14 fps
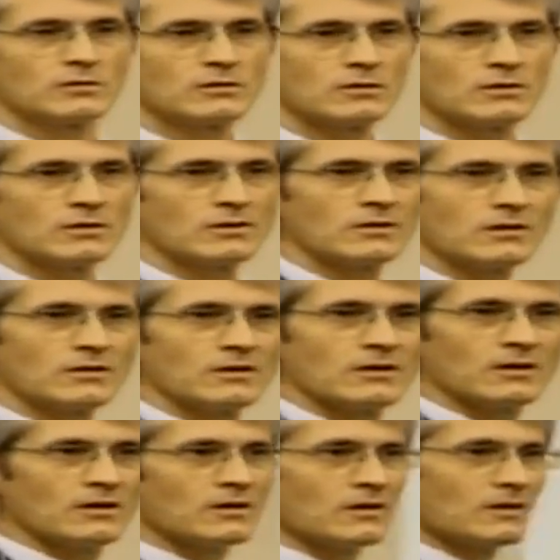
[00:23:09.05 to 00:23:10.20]

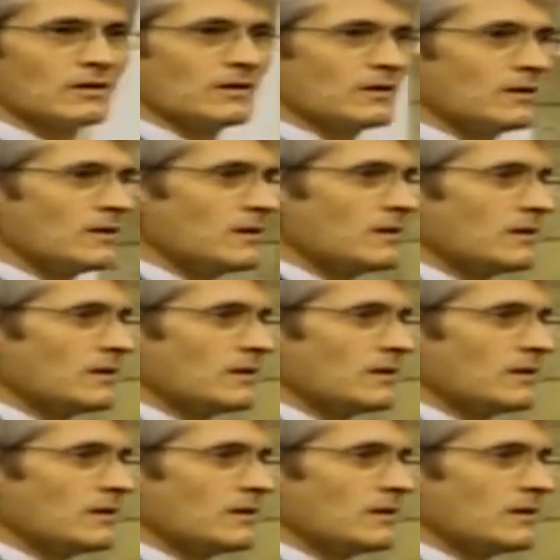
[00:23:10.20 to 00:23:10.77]
Nothing is said.